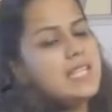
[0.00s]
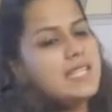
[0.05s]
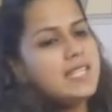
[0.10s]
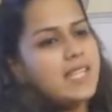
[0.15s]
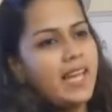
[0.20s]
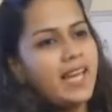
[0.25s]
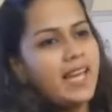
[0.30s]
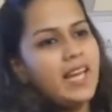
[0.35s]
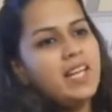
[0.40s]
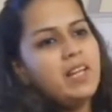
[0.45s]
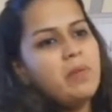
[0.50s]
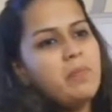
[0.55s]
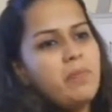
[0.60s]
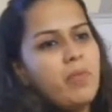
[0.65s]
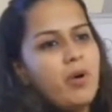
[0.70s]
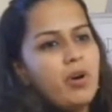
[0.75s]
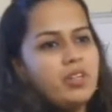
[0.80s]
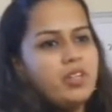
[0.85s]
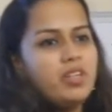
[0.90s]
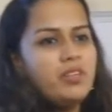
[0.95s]
Second
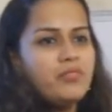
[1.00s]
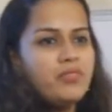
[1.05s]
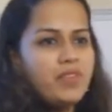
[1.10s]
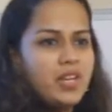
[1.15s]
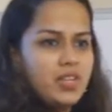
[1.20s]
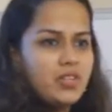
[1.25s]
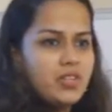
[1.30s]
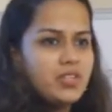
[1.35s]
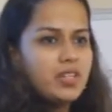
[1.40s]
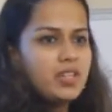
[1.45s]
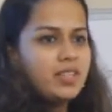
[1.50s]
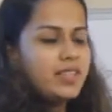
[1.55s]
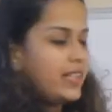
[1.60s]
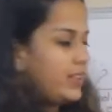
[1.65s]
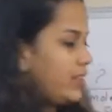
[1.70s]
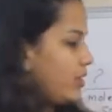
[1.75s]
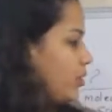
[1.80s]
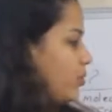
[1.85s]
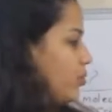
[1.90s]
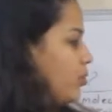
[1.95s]
important feature
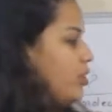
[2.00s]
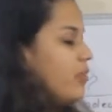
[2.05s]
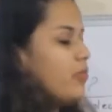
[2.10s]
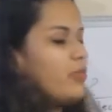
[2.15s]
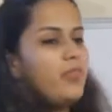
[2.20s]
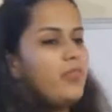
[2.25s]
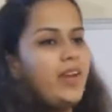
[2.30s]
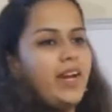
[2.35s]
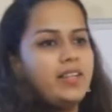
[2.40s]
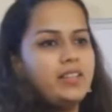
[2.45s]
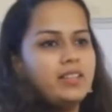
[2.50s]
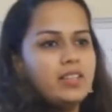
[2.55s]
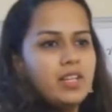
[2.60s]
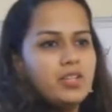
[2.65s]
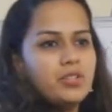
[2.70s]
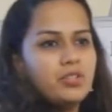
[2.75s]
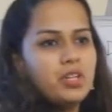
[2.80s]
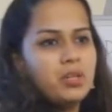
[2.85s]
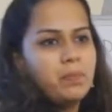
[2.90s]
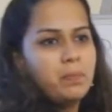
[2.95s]
that a good
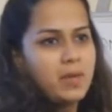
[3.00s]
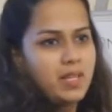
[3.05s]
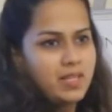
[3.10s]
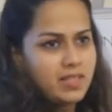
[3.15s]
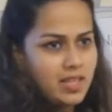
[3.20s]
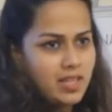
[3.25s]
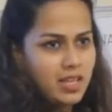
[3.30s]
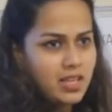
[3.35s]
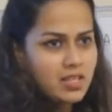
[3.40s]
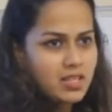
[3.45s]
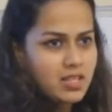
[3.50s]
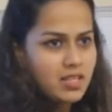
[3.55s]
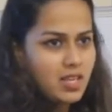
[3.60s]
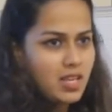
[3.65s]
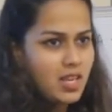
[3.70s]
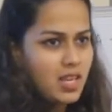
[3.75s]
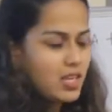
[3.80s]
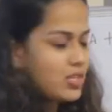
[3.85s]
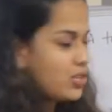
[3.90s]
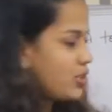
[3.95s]
vector should possess
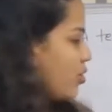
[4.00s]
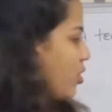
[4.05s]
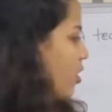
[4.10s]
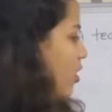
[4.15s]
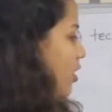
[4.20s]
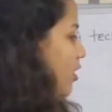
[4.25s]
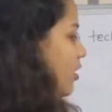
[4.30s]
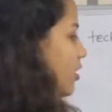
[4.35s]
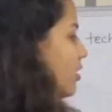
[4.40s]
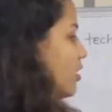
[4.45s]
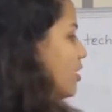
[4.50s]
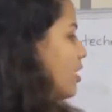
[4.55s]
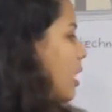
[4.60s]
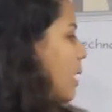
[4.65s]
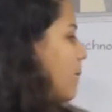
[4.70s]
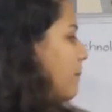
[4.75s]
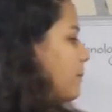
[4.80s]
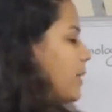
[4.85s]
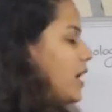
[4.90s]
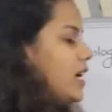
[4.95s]
is your
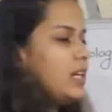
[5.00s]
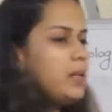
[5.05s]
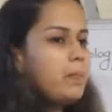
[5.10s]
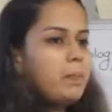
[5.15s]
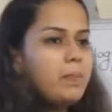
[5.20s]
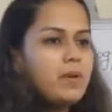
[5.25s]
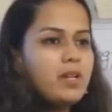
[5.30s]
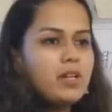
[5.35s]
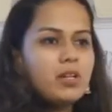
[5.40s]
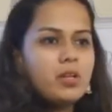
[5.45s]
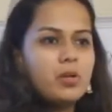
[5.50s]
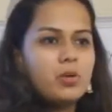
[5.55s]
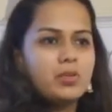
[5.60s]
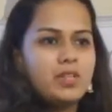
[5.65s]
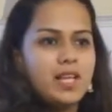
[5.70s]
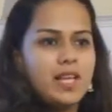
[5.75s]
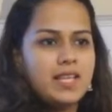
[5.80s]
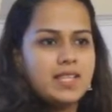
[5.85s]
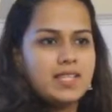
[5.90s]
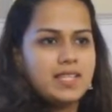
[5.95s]
multiple
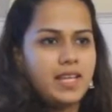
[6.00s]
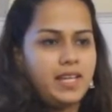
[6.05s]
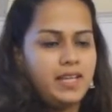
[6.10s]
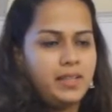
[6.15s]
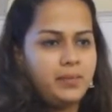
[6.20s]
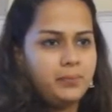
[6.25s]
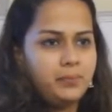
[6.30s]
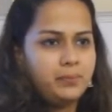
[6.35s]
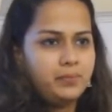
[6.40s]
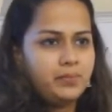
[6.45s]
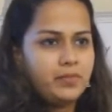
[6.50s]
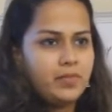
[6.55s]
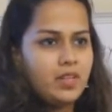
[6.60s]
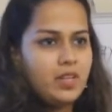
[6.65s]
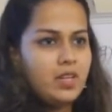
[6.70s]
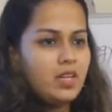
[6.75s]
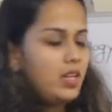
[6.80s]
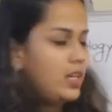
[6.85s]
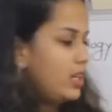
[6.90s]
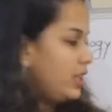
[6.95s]
cloning site.
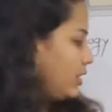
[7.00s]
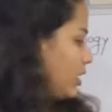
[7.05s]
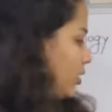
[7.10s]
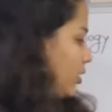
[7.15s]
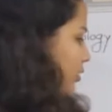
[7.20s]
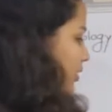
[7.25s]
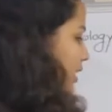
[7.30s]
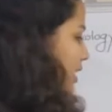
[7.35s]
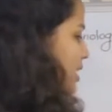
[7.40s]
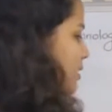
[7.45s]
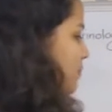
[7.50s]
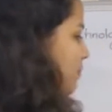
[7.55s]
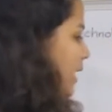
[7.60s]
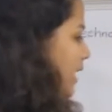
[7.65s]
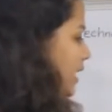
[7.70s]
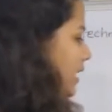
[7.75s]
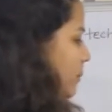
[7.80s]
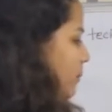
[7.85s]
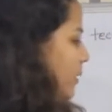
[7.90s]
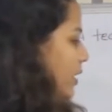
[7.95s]
Now this
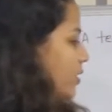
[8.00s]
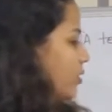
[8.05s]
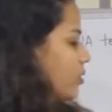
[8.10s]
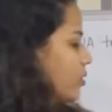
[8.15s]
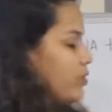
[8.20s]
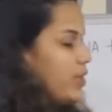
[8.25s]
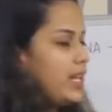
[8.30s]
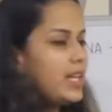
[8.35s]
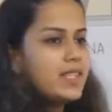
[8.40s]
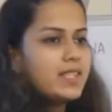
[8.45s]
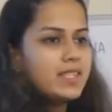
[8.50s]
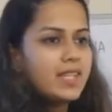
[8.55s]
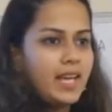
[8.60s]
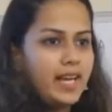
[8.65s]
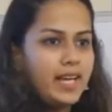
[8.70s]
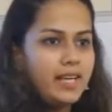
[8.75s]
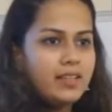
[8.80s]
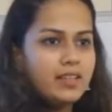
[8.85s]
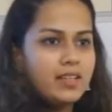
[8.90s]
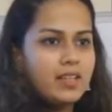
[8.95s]
multiple cloning
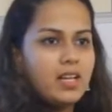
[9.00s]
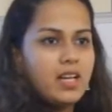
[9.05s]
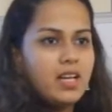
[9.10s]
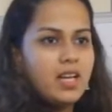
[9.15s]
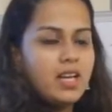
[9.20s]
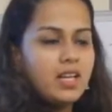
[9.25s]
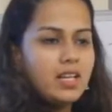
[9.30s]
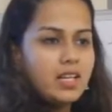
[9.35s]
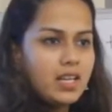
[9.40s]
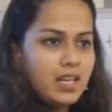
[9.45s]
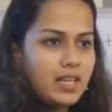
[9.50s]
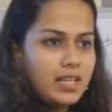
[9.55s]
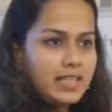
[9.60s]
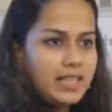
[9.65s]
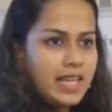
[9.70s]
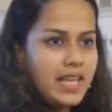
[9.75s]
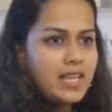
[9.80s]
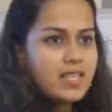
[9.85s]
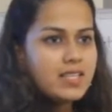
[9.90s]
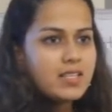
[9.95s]
site
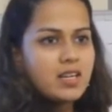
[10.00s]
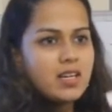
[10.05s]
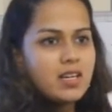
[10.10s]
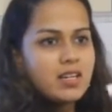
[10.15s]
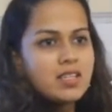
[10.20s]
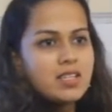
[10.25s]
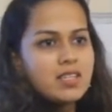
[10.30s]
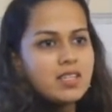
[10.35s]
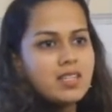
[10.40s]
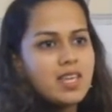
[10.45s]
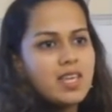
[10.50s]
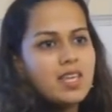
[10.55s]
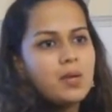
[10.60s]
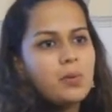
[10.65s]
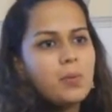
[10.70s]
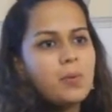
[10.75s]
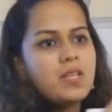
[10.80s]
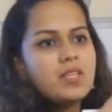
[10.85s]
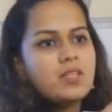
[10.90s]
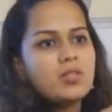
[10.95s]
contains a
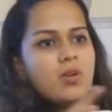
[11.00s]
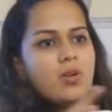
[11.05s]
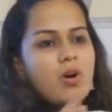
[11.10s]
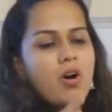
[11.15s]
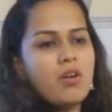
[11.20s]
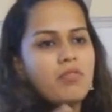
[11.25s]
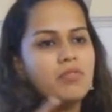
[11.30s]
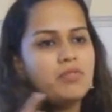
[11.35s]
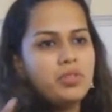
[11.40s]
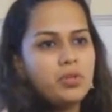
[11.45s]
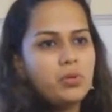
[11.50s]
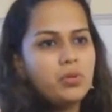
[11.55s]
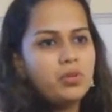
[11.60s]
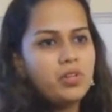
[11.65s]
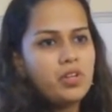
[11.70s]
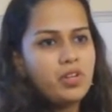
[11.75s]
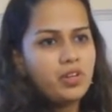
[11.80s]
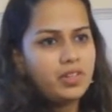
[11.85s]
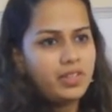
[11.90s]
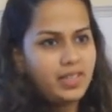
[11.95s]
sequence of
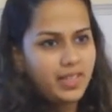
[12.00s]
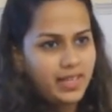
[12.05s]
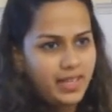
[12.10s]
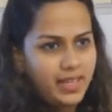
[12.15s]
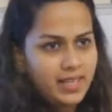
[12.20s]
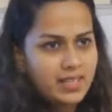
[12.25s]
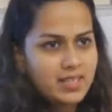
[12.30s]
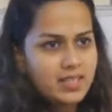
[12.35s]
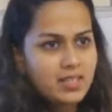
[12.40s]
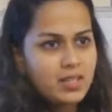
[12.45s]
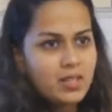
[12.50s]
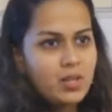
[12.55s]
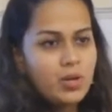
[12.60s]
nucleotides